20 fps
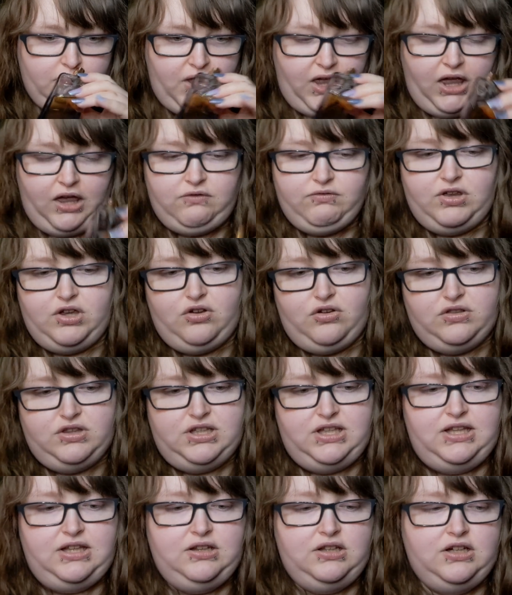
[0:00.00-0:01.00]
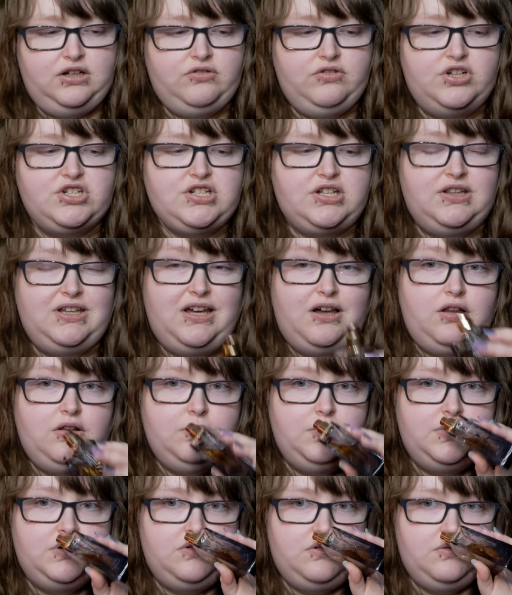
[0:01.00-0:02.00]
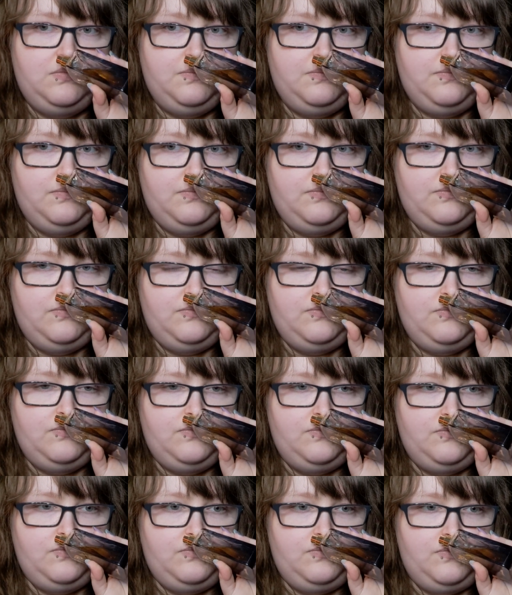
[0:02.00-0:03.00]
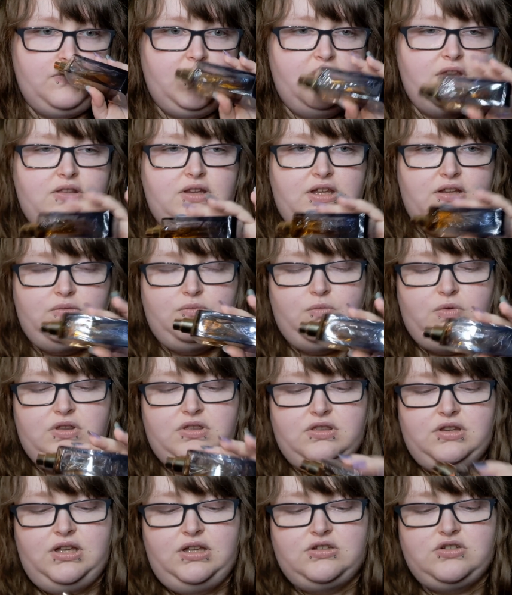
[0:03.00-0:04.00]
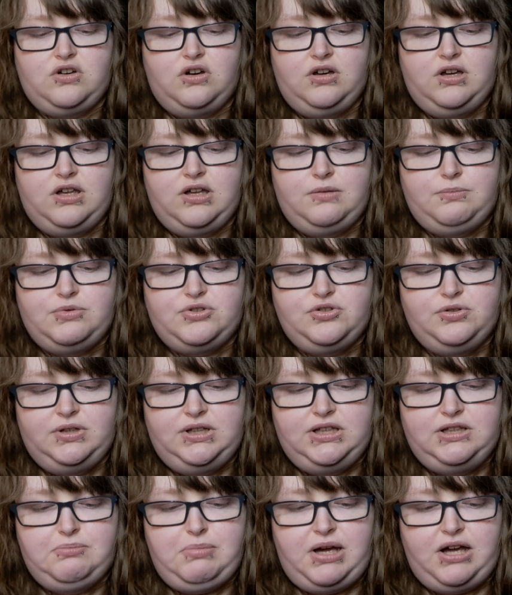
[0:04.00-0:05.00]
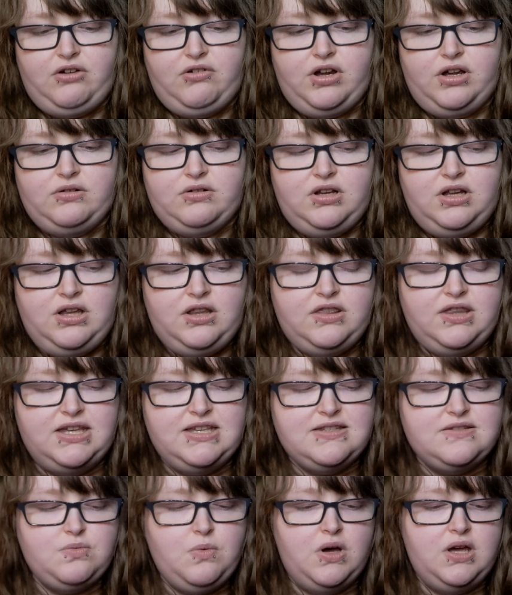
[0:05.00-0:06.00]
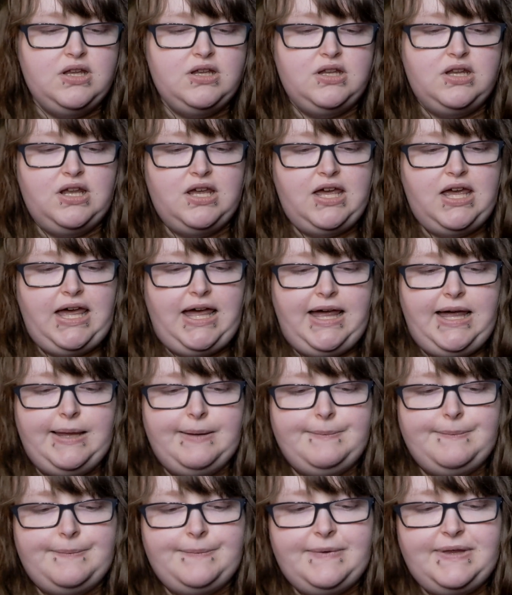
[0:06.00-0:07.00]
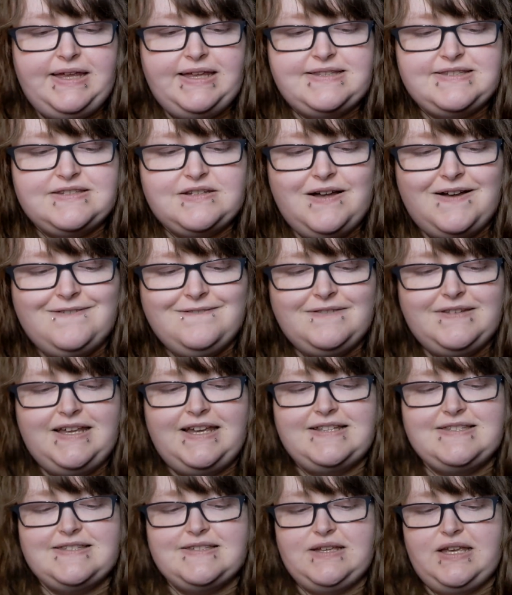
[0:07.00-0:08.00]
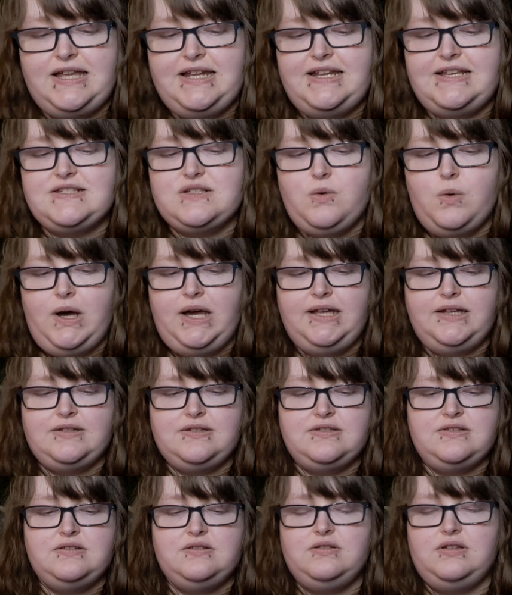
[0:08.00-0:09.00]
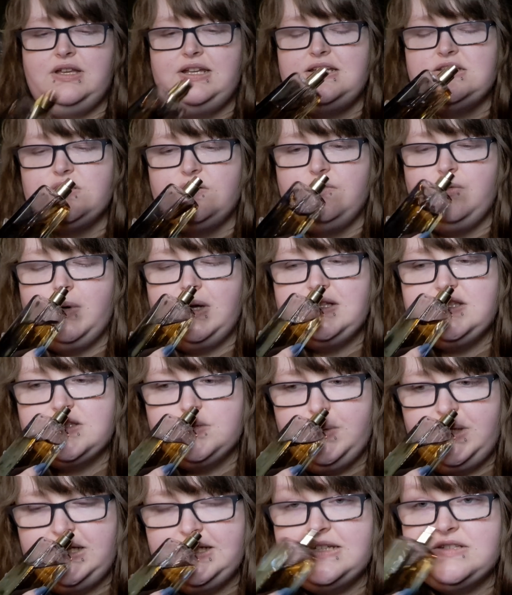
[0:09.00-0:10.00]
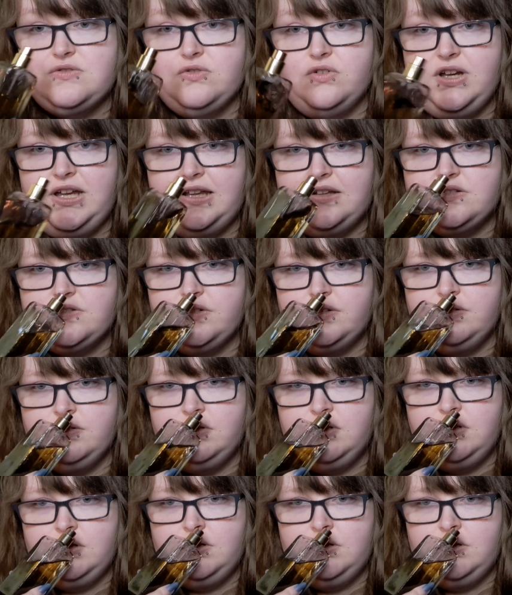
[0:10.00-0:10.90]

heavy on the licorice and the almond. And then with the tonka and patchouli in the background. This one, it is quite sweet. It's oriental.